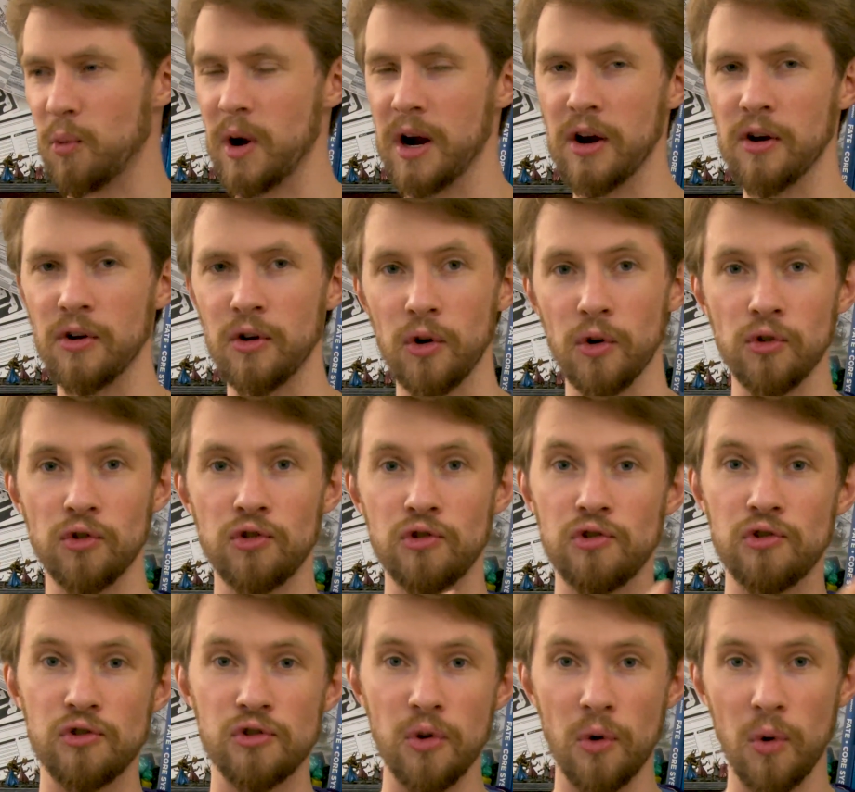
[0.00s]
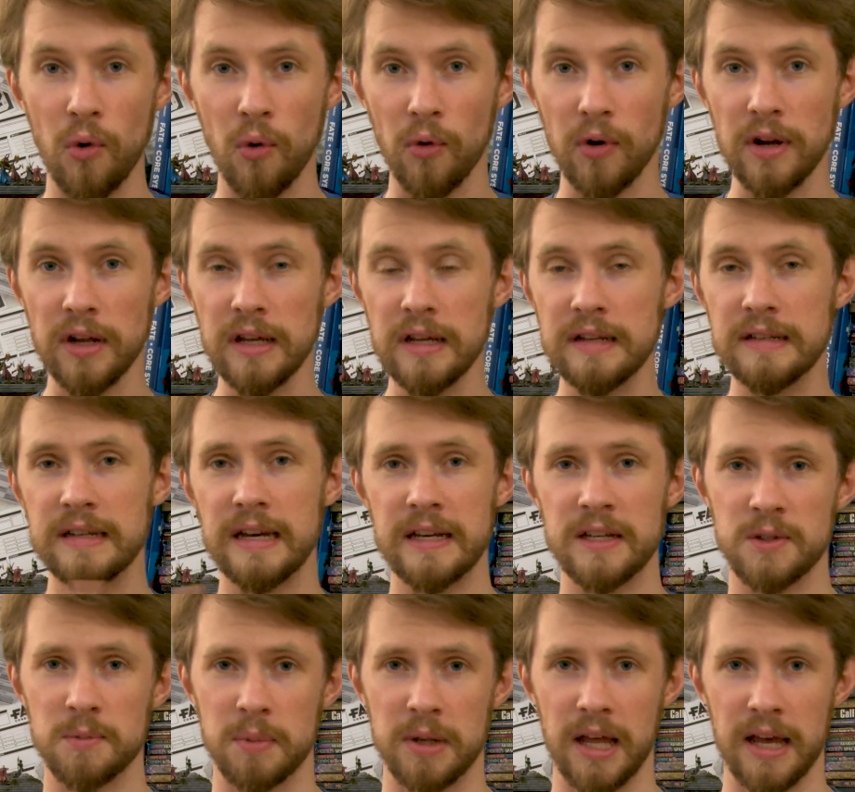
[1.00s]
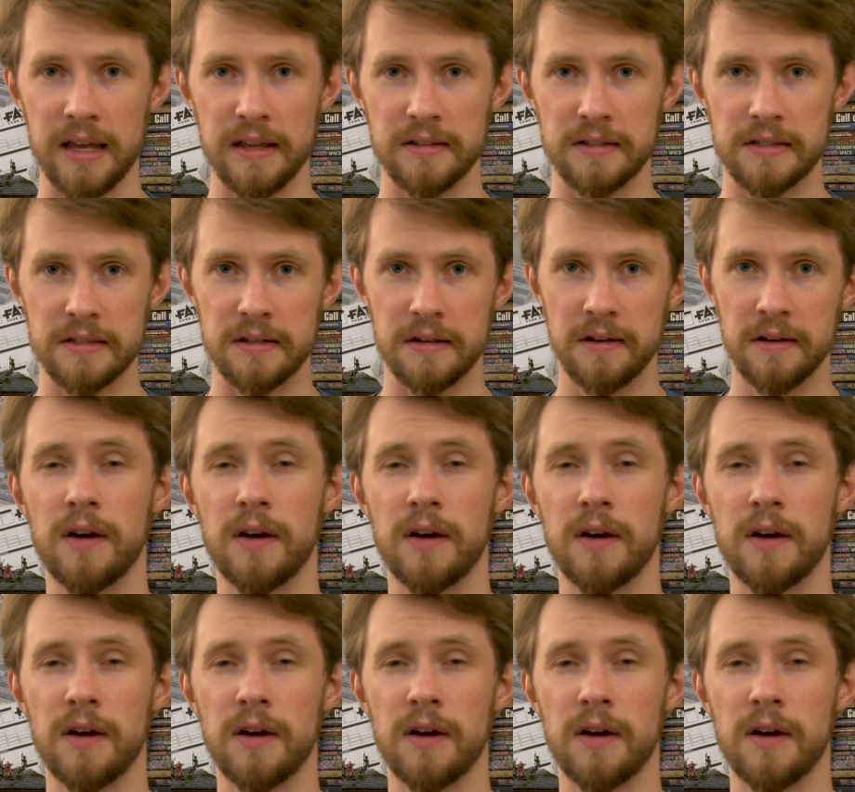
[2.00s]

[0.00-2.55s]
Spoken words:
where your story takes place.